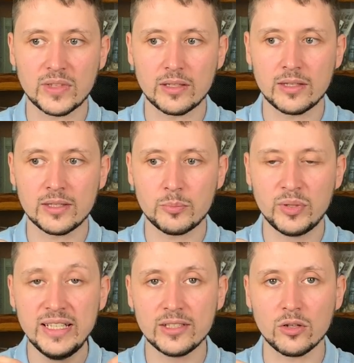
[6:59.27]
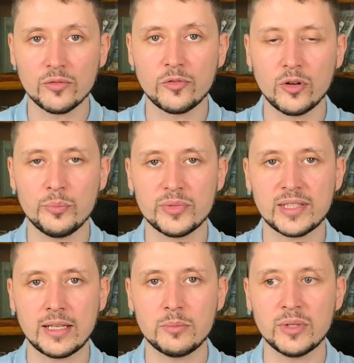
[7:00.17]
this please confirm
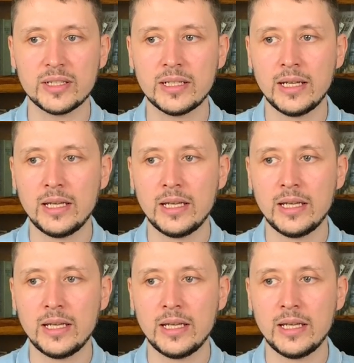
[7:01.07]
statement.